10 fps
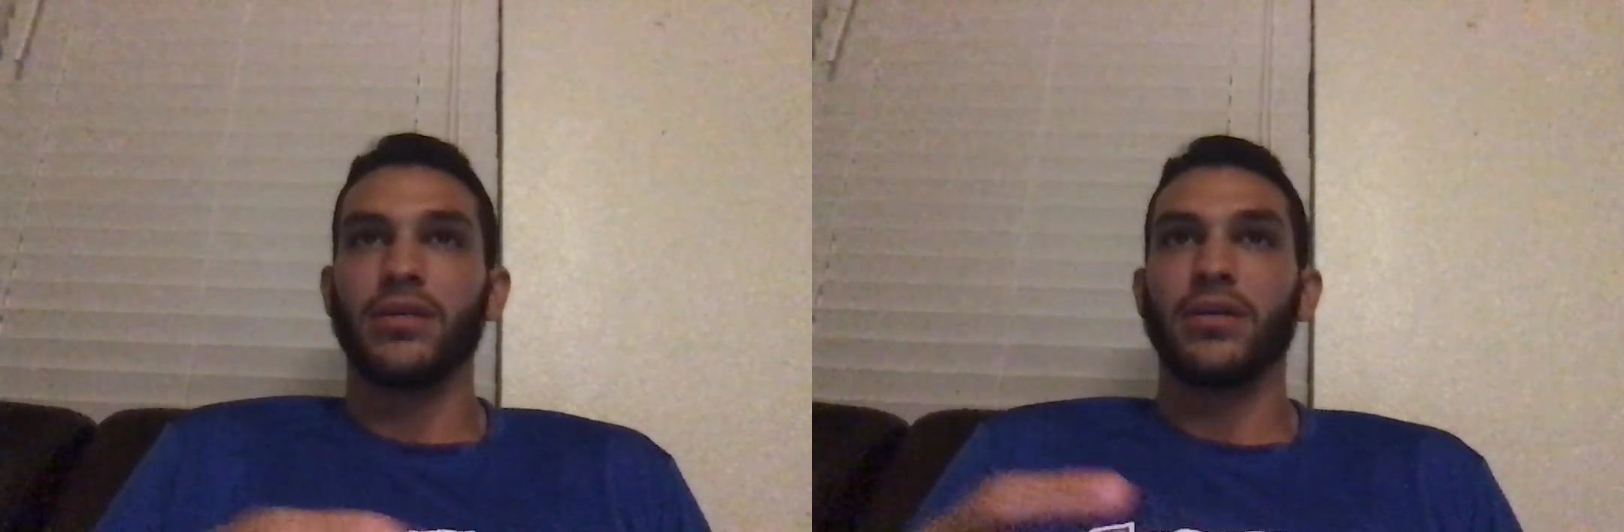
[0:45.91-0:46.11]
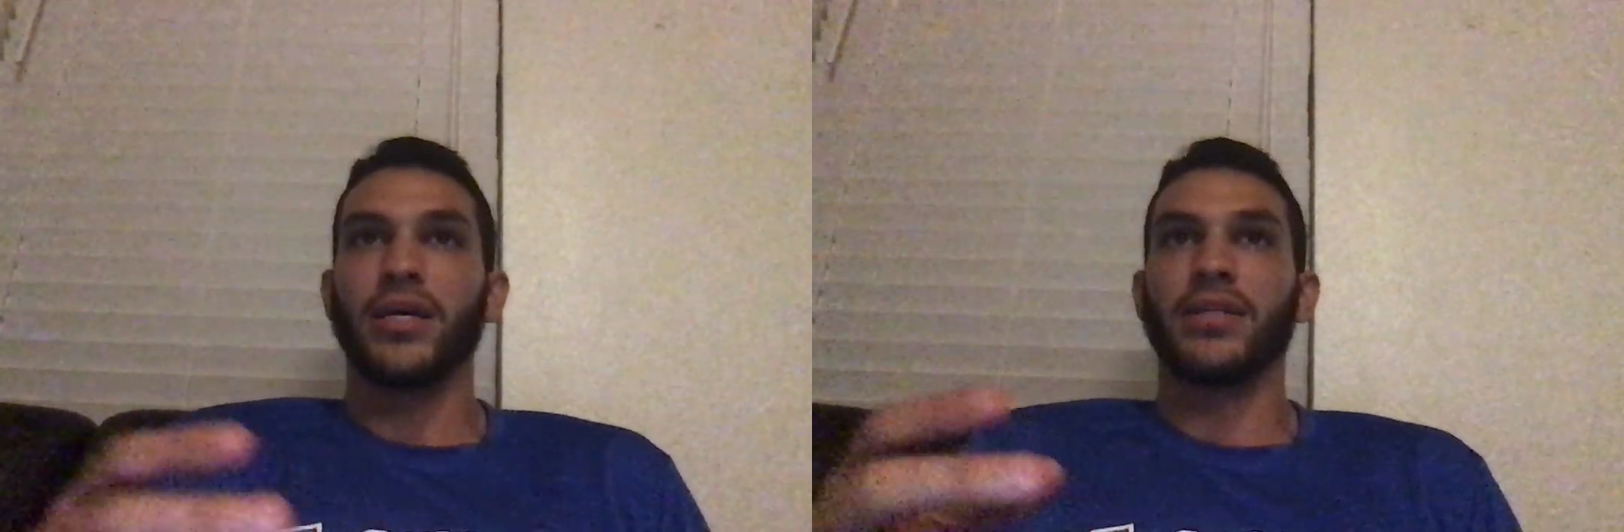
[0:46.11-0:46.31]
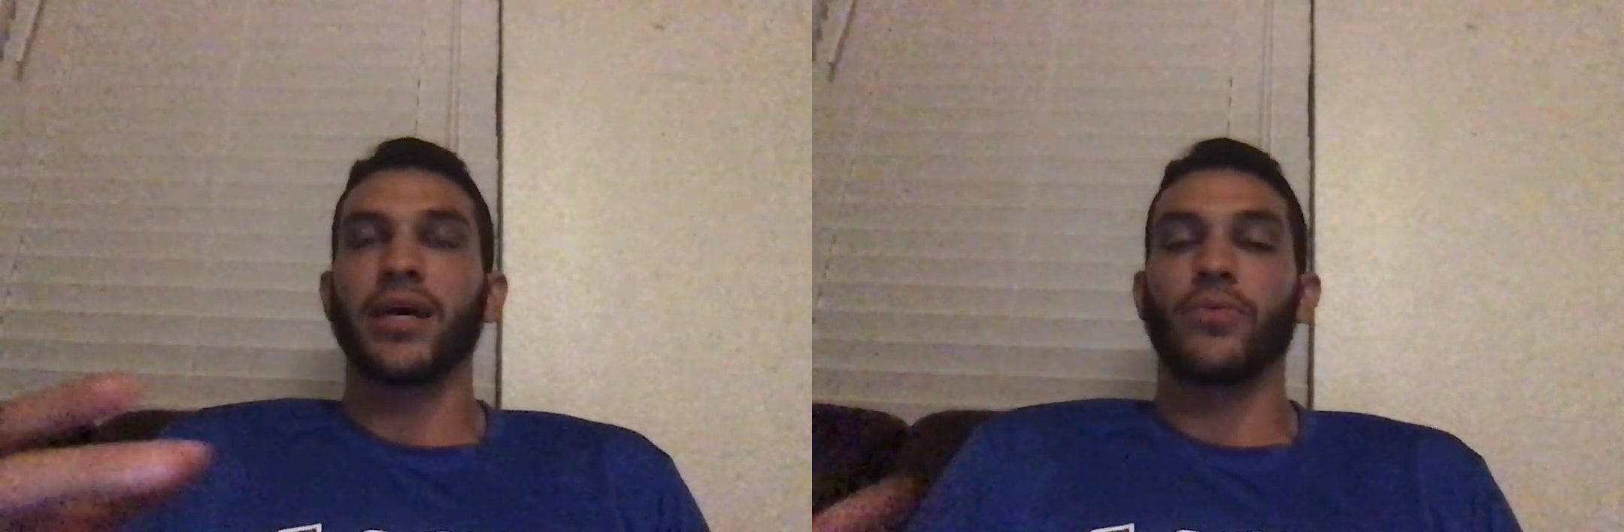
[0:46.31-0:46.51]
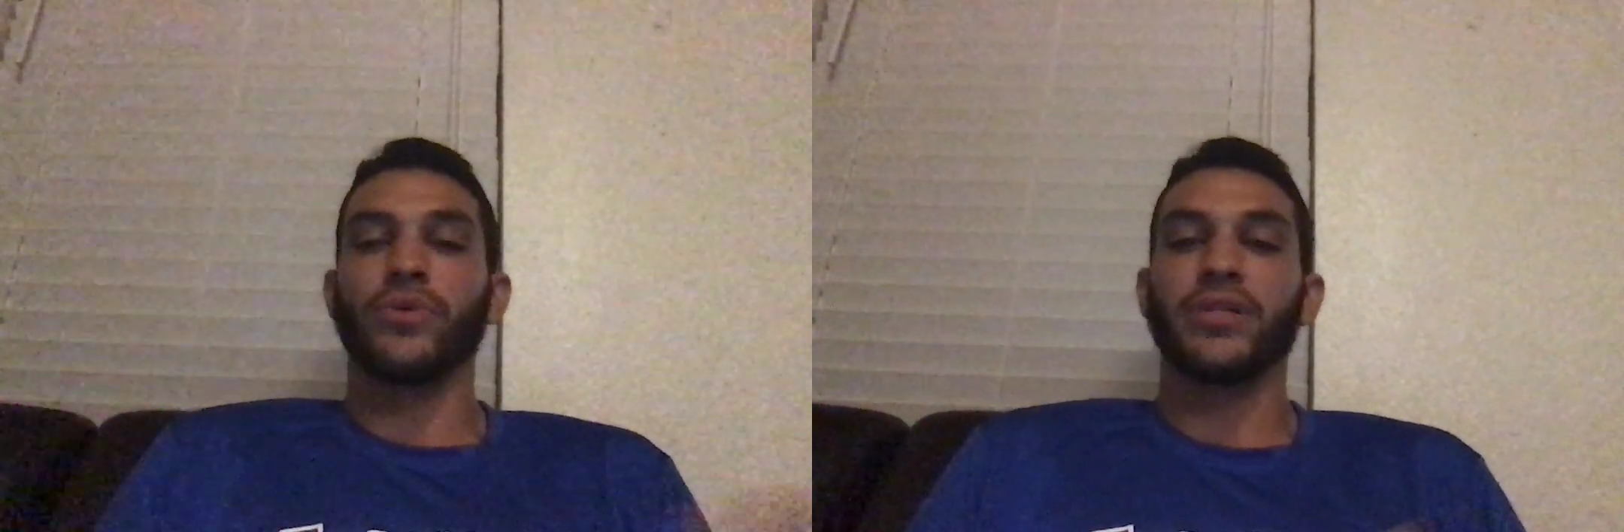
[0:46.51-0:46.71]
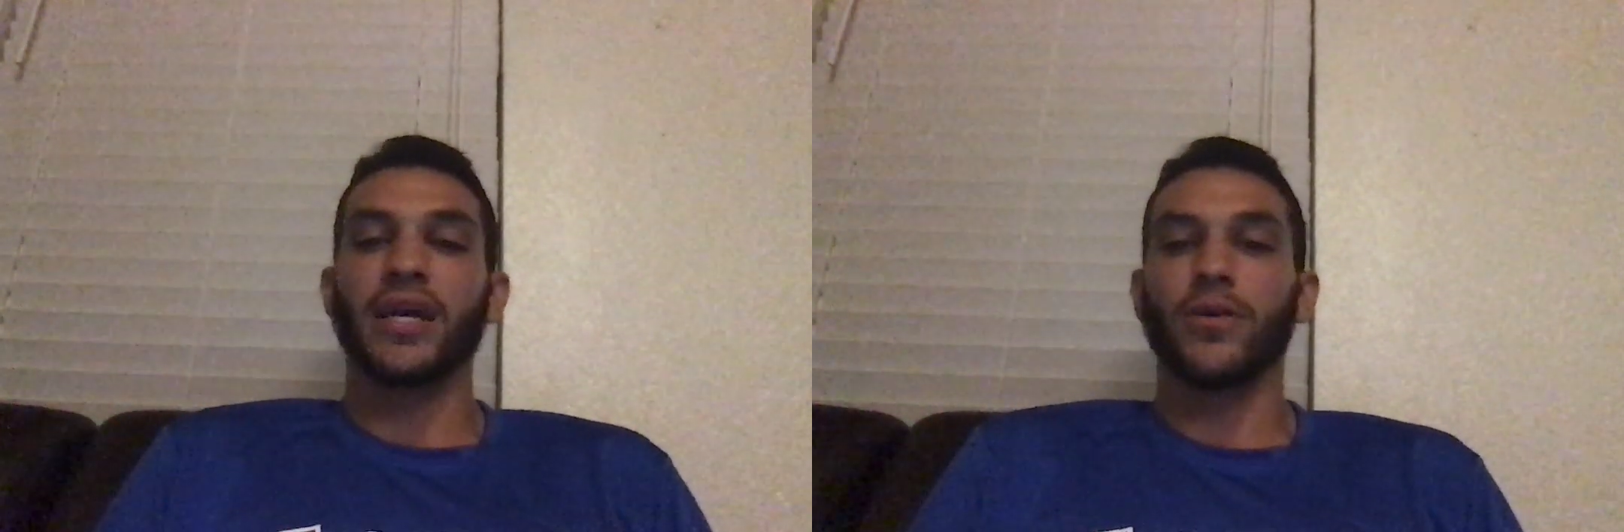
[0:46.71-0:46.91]
and that
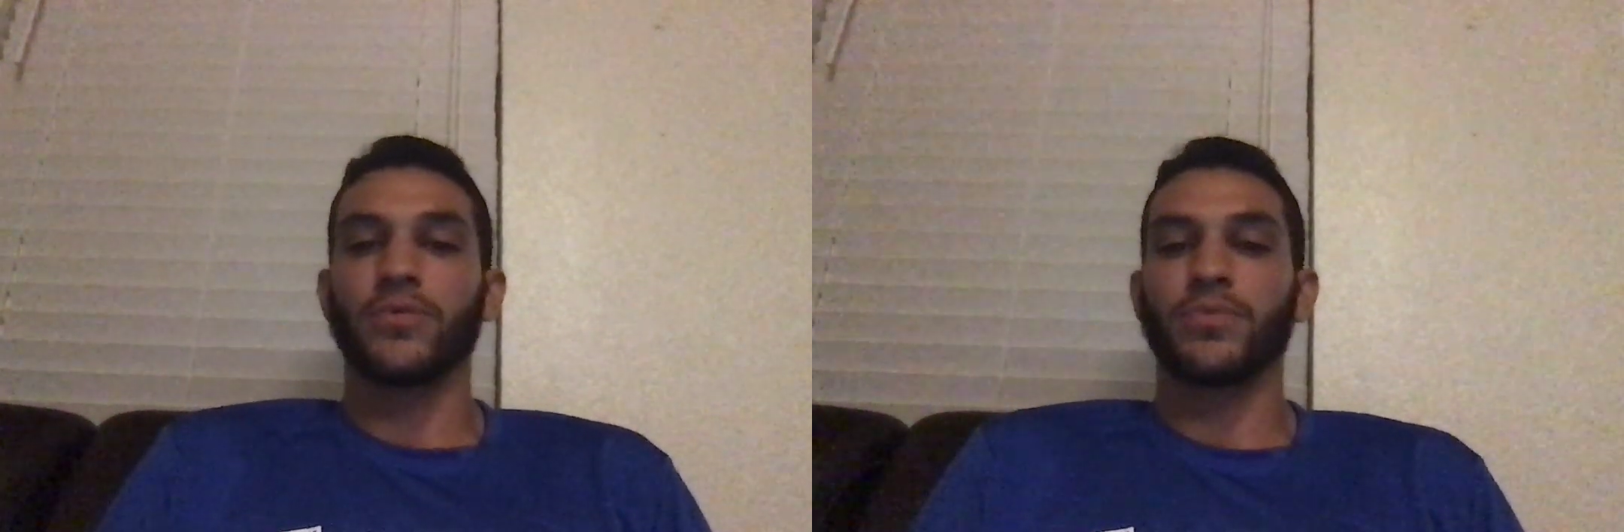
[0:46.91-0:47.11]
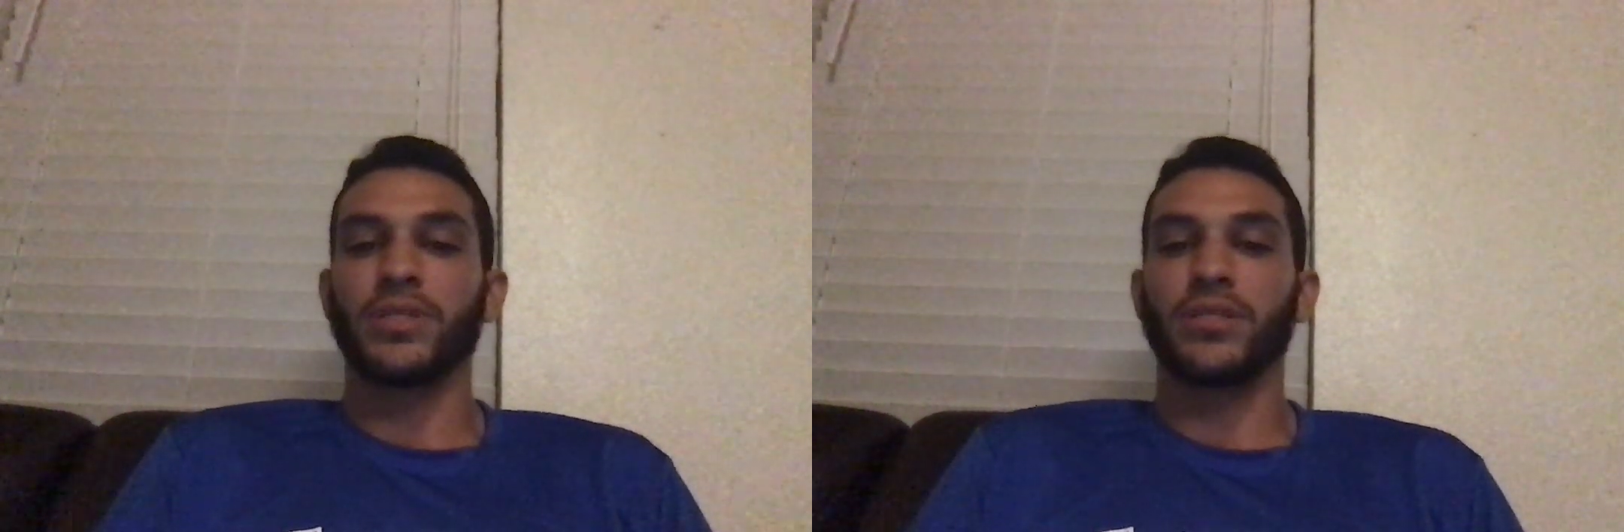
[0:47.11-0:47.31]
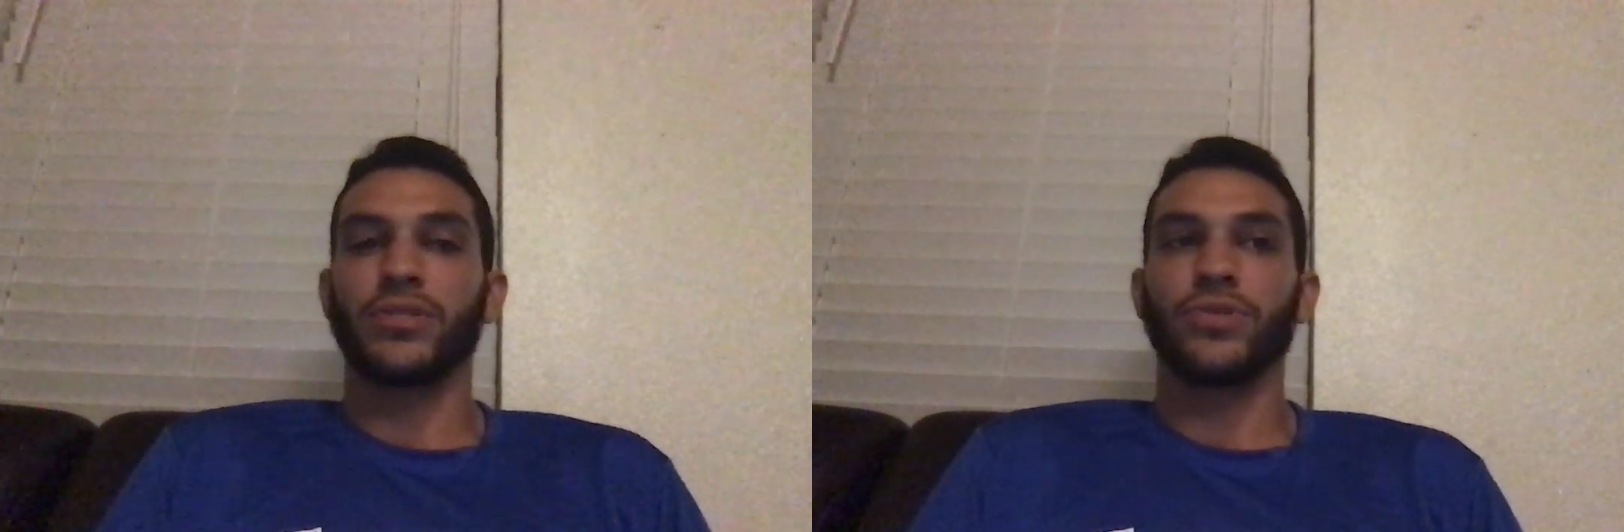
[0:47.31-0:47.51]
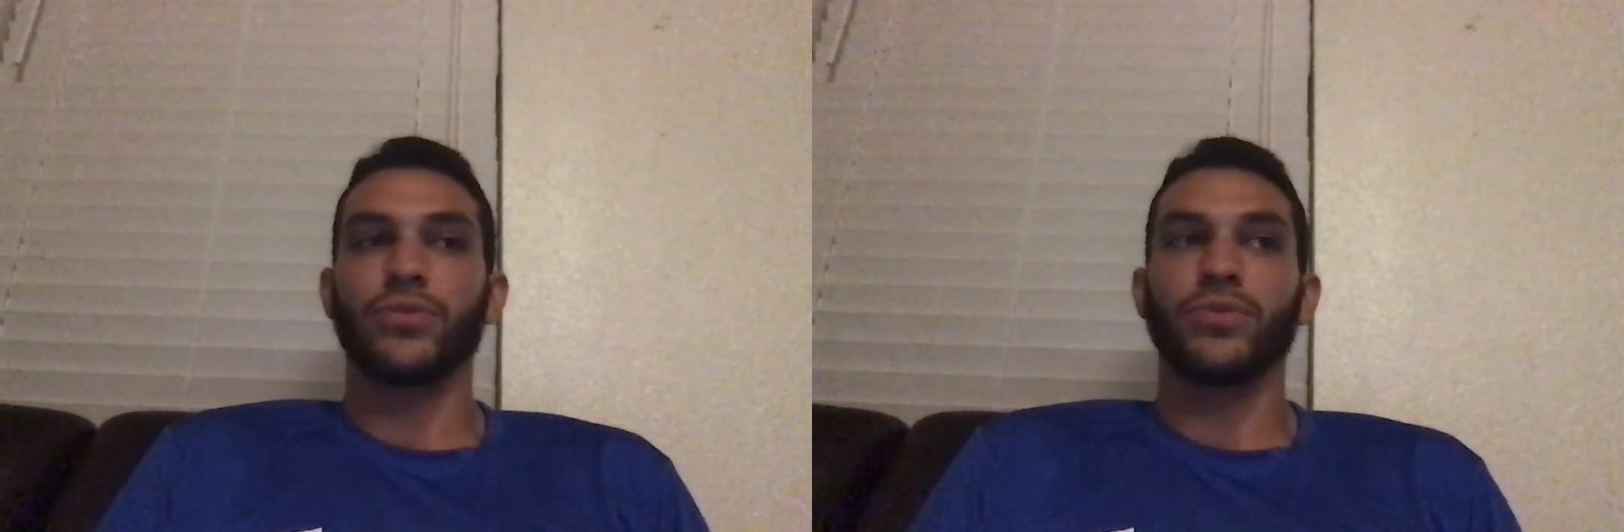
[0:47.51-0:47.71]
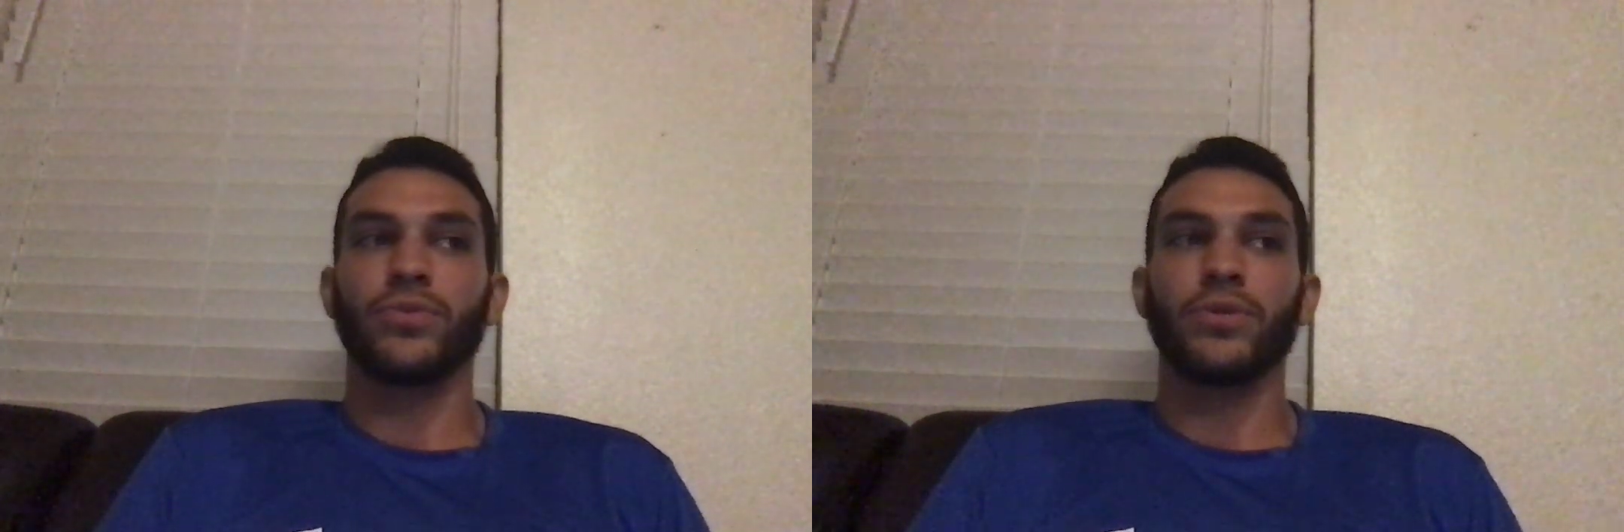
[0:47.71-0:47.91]
really helps me
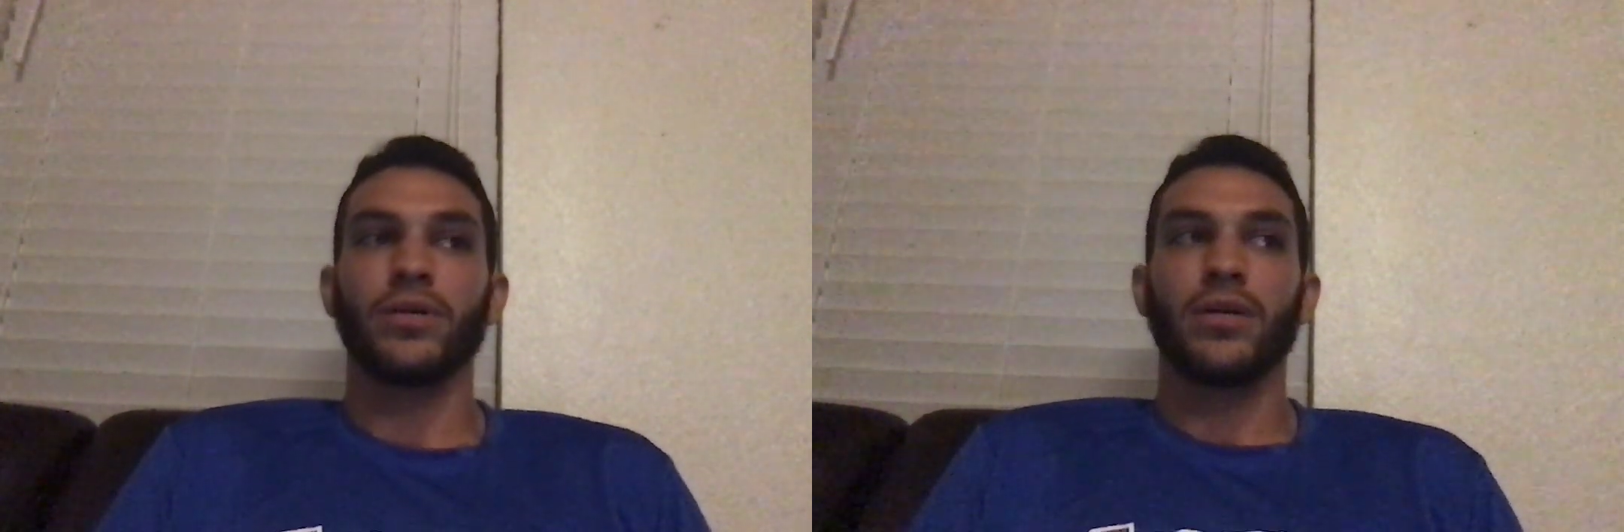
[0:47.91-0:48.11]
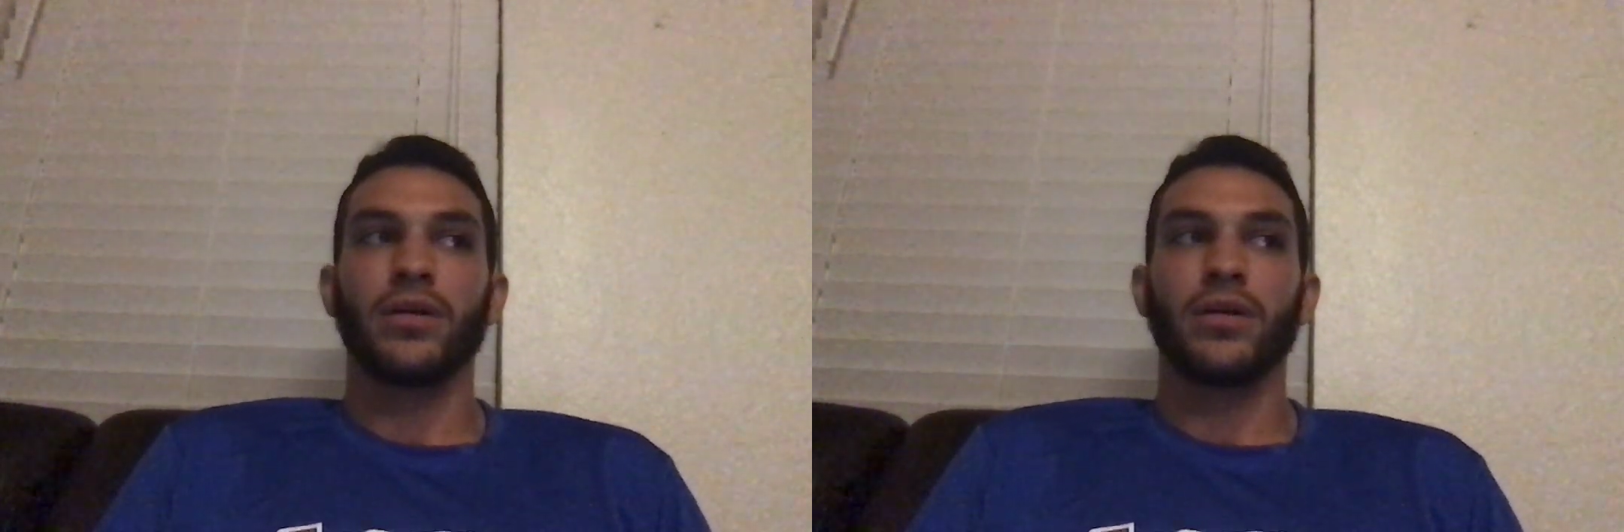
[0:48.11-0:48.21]
to